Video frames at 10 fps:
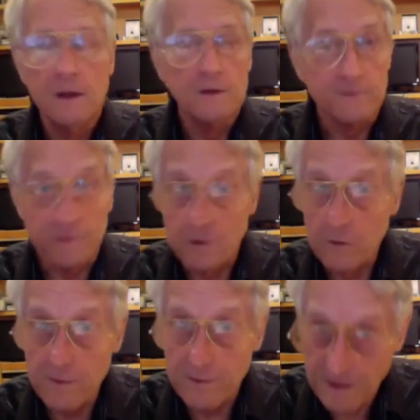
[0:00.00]
So
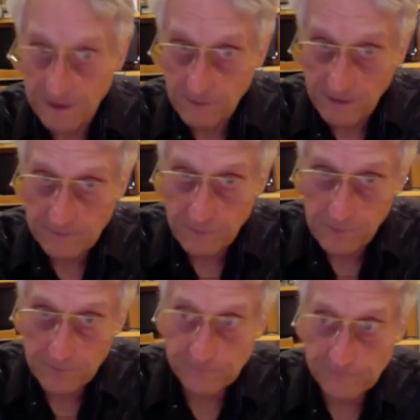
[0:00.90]
I began writing
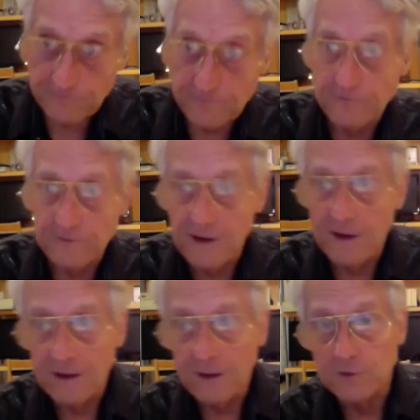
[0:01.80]
proposals for the
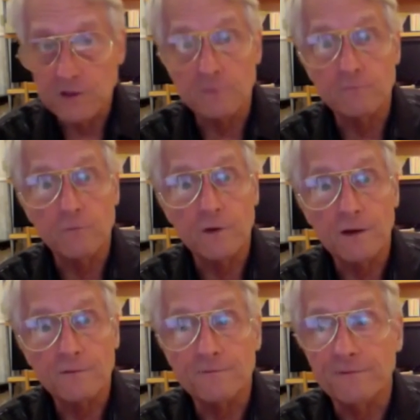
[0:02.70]
CIA, which went on
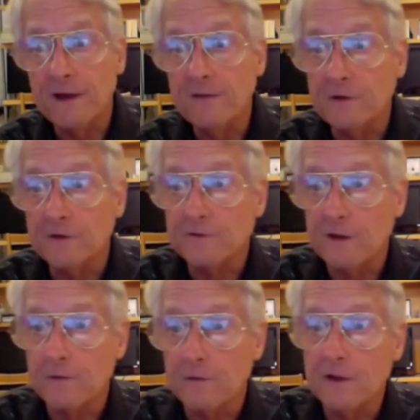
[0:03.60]
for 5 years till
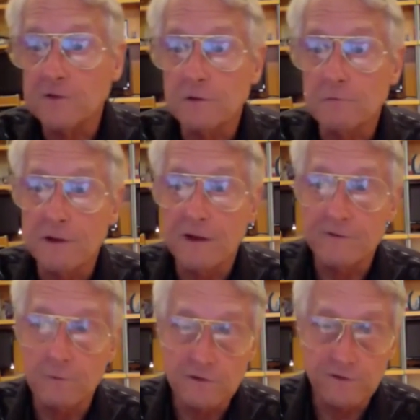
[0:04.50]
I gradually realized
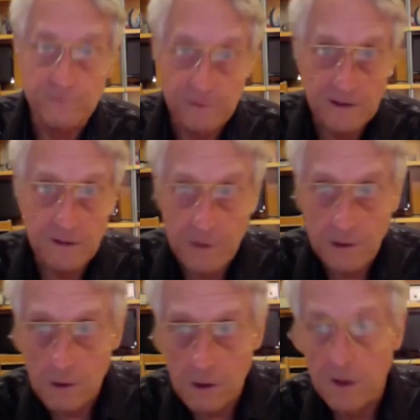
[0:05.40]
they were just stringing me
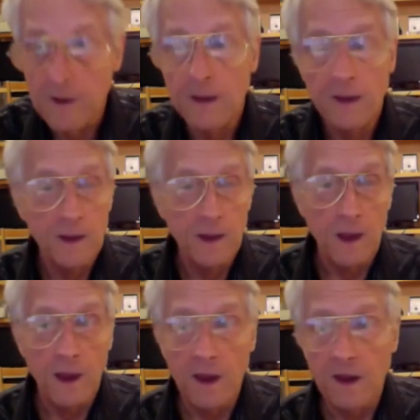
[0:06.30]
along,
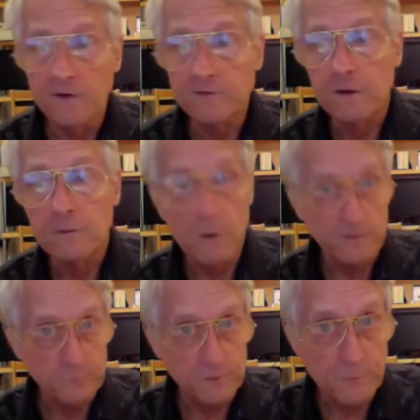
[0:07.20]
as
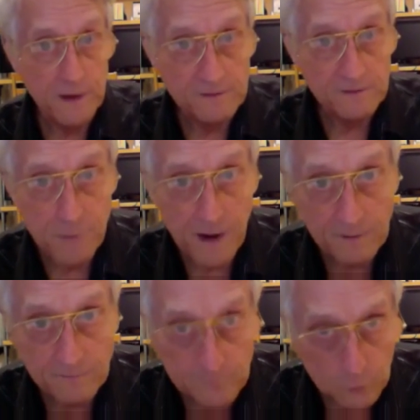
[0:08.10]
most prospective
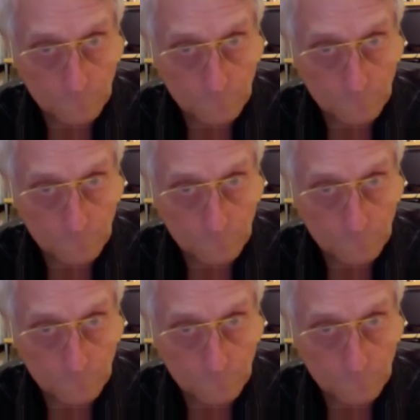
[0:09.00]
backers do.